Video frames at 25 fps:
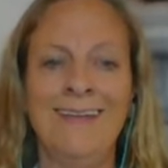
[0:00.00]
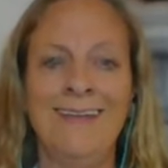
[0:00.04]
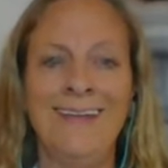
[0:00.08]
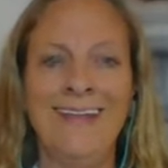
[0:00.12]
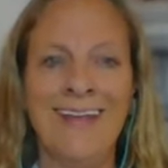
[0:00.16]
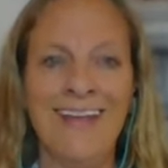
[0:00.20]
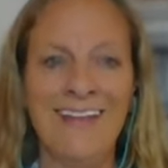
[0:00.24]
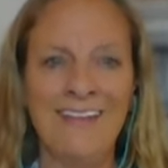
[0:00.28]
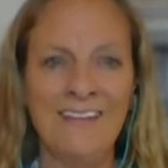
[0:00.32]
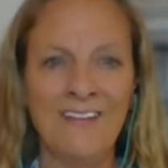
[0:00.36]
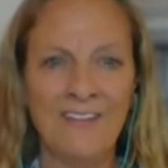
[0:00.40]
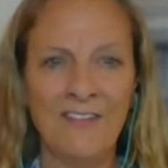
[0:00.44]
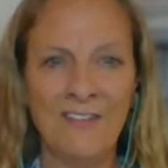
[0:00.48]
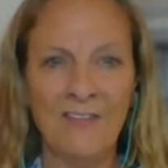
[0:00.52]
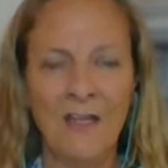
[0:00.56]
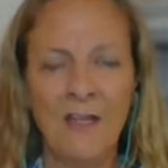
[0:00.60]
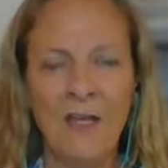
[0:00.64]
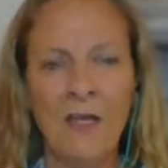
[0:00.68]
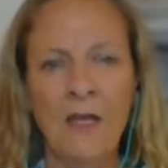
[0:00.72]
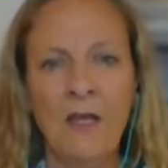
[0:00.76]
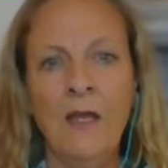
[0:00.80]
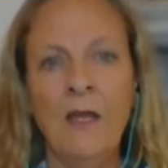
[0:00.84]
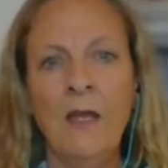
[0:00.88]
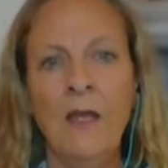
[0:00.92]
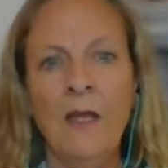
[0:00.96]
against.
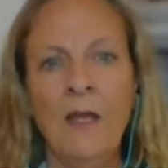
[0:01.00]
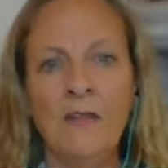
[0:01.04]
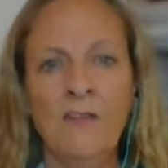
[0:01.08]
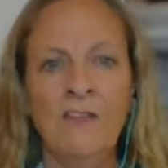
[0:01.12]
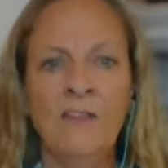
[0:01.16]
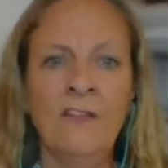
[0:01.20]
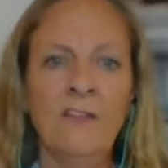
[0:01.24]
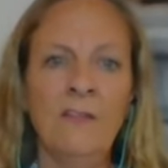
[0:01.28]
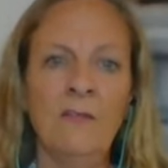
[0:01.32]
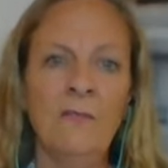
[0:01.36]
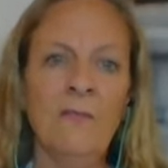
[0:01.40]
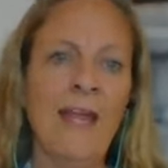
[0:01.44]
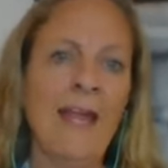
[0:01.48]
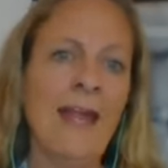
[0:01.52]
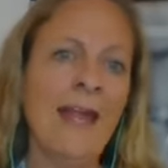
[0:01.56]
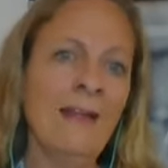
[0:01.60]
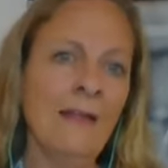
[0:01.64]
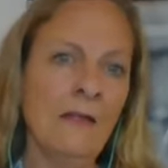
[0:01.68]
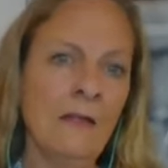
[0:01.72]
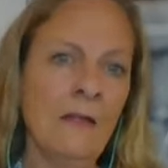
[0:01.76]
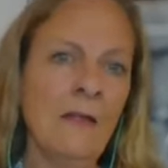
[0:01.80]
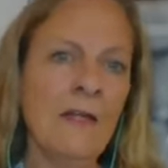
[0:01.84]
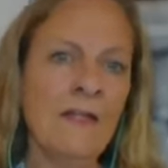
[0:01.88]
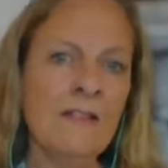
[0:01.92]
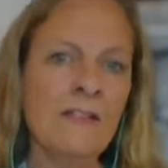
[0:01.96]

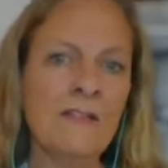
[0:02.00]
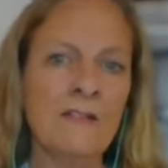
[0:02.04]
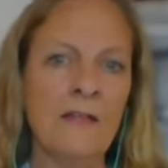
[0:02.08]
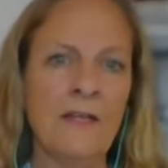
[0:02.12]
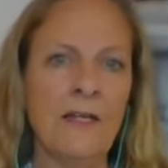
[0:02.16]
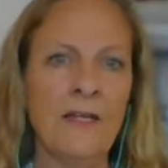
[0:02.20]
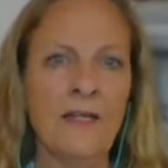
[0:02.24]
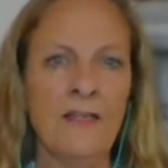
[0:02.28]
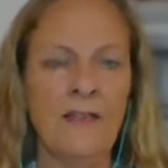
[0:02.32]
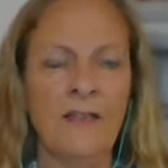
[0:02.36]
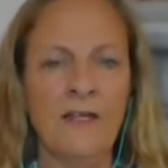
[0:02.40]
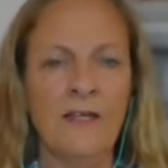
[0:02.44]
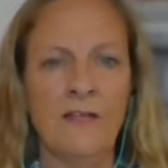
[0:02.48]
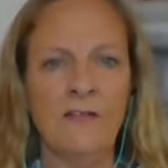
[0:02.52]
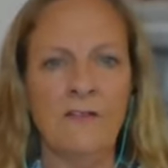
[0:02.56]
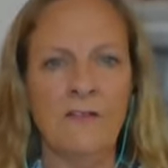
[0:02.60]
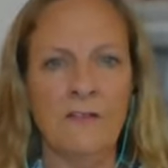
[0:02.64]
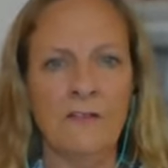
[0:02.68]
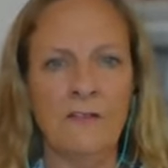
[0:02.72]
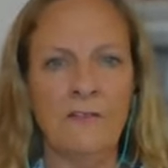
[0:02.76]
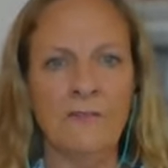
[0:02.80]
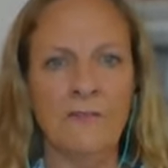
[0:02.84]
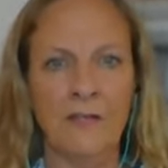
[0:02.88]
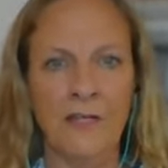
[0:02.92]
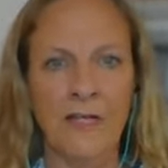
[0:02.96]
Headlines like this are